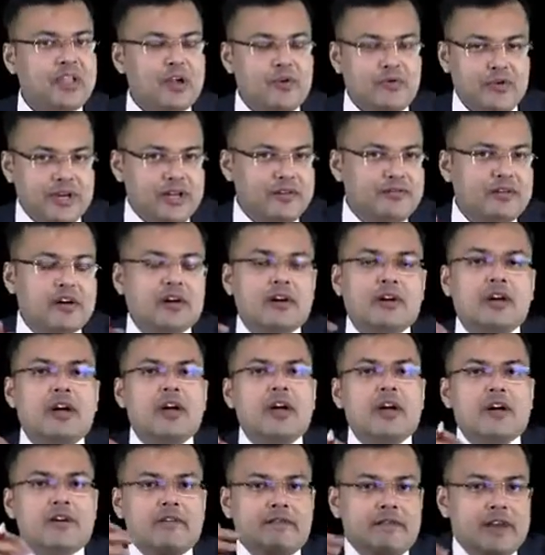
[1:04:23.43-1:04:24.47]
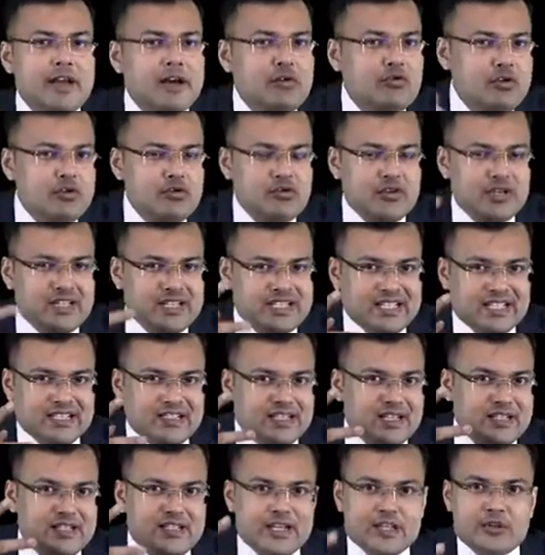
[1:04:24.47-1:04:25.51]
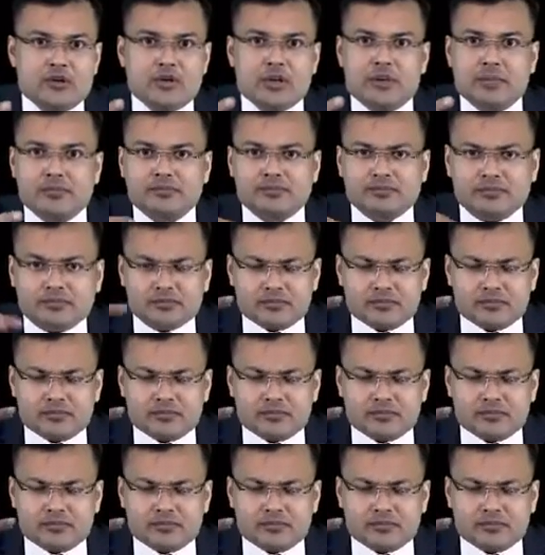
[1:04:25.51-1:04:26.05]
Whenever we are going to resect the jejunum,